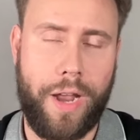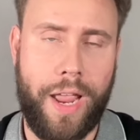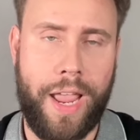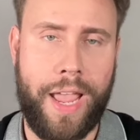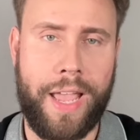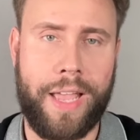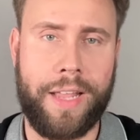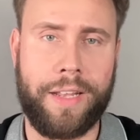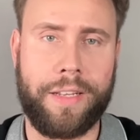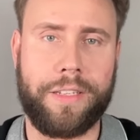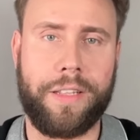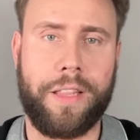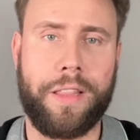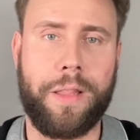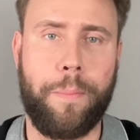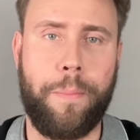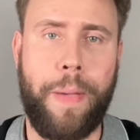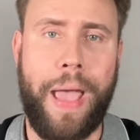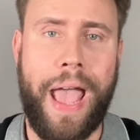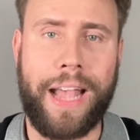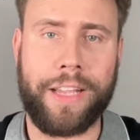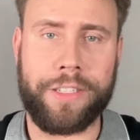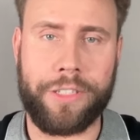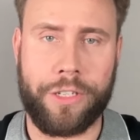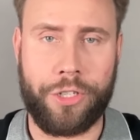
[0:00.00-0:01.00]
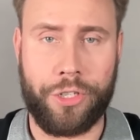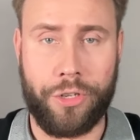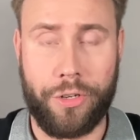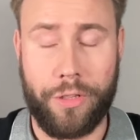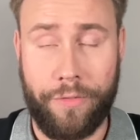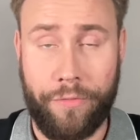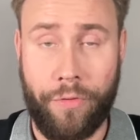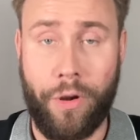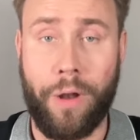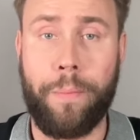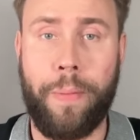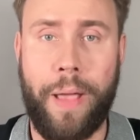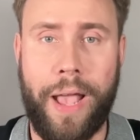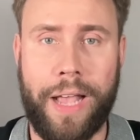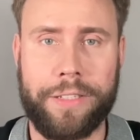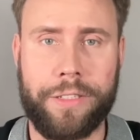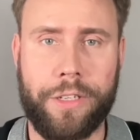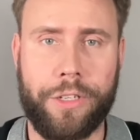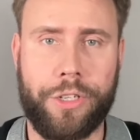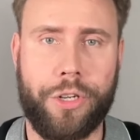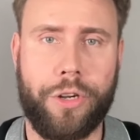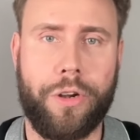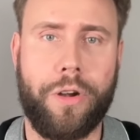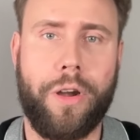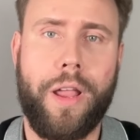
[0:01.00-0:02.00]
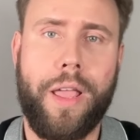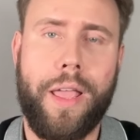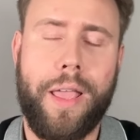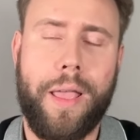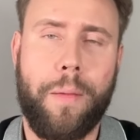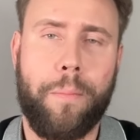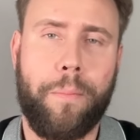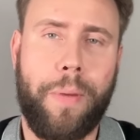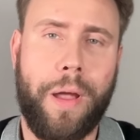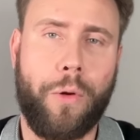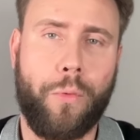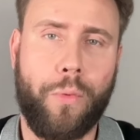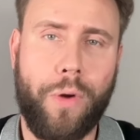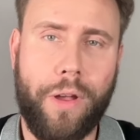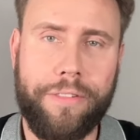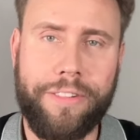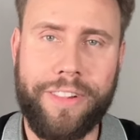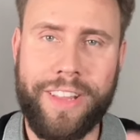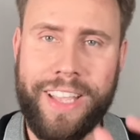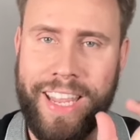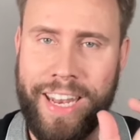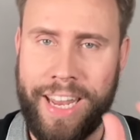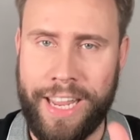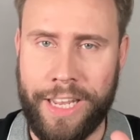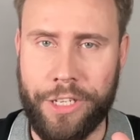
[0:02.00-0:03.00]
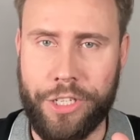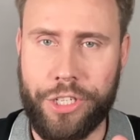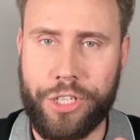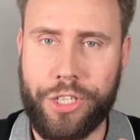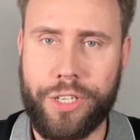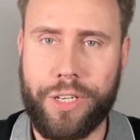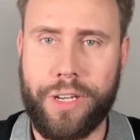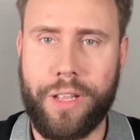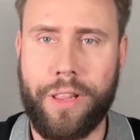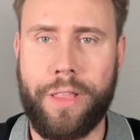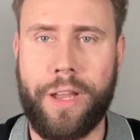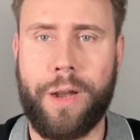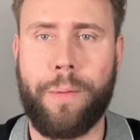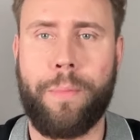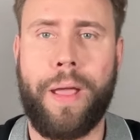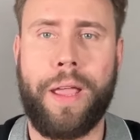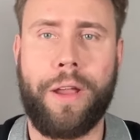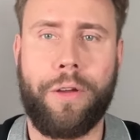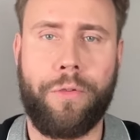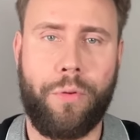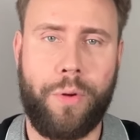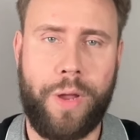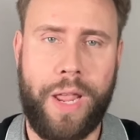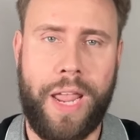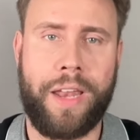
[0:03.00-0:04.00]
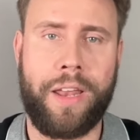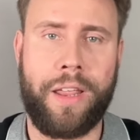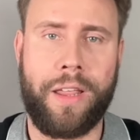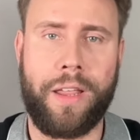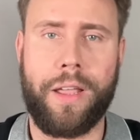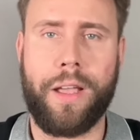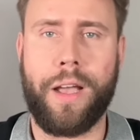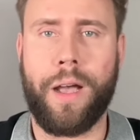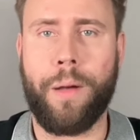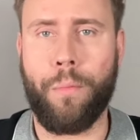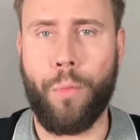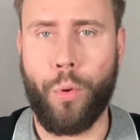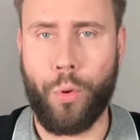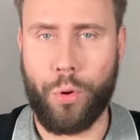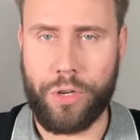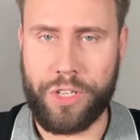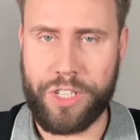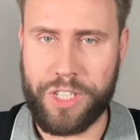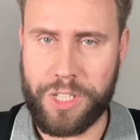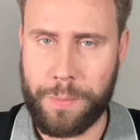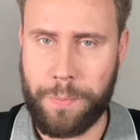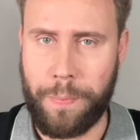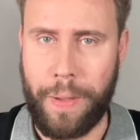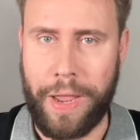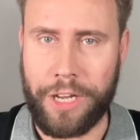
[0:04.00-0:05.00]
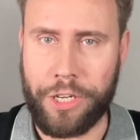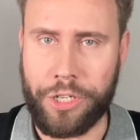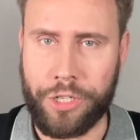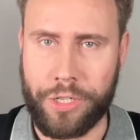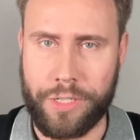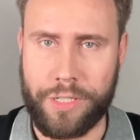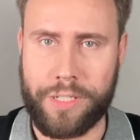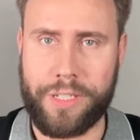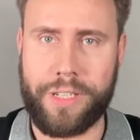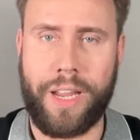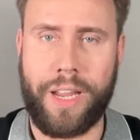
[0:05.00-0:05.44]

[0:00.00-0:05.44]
and the passenger, the front passenger, by roughly an inch, thereby creating a more spacious